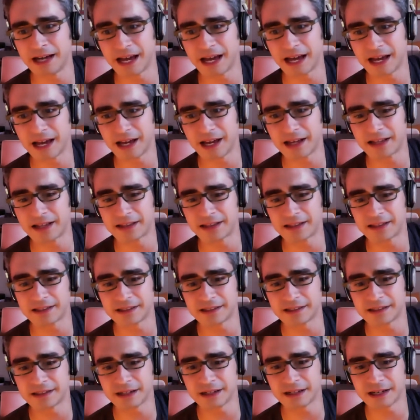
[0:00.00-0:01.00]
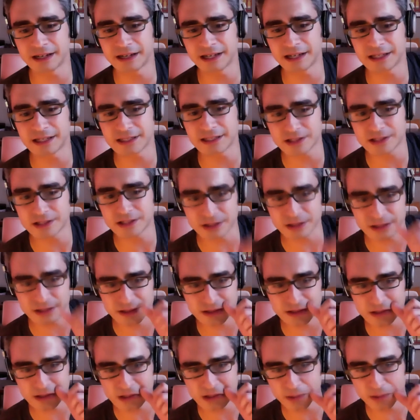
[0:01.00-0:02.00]
And I guess
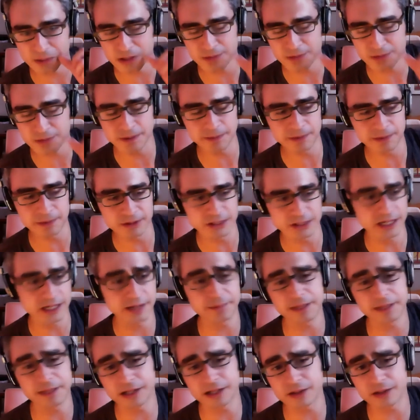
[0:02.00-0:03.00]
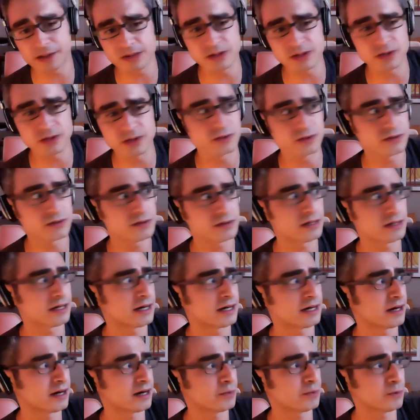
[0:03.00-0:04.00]
to most people, to anybody who's used
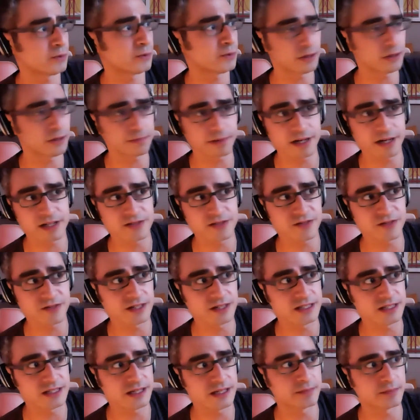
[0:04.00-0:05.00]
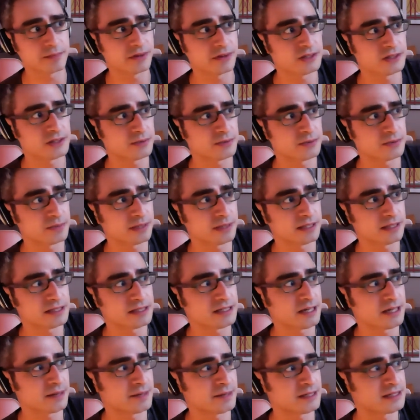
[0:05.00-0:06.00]
WordPress, for example, this would be the
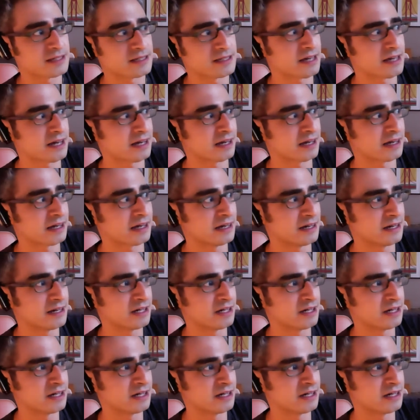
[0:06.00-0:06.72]
same as saying